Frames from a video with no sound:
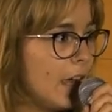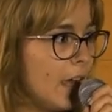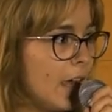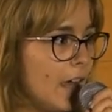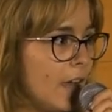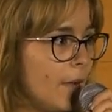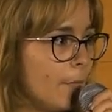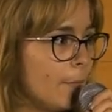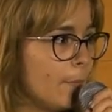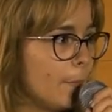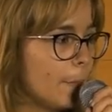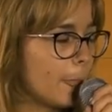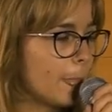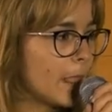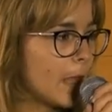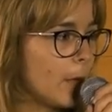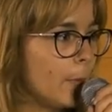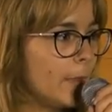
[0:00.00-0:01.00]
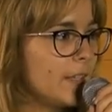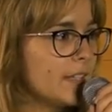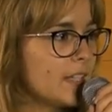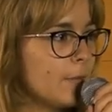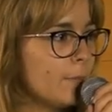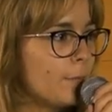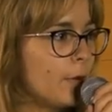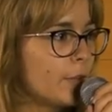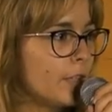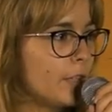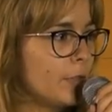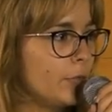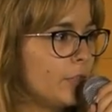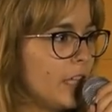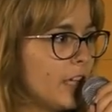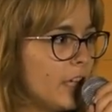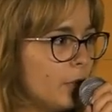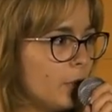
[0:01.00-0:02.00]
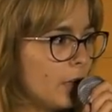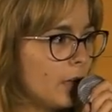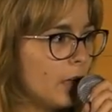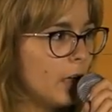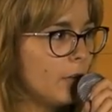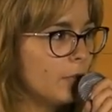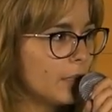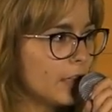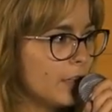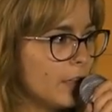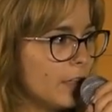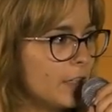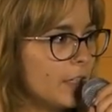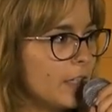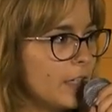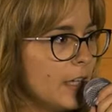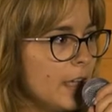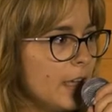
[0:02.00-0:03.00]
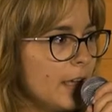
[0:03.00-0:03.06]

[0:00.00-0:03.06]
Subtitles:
What is important to take into account here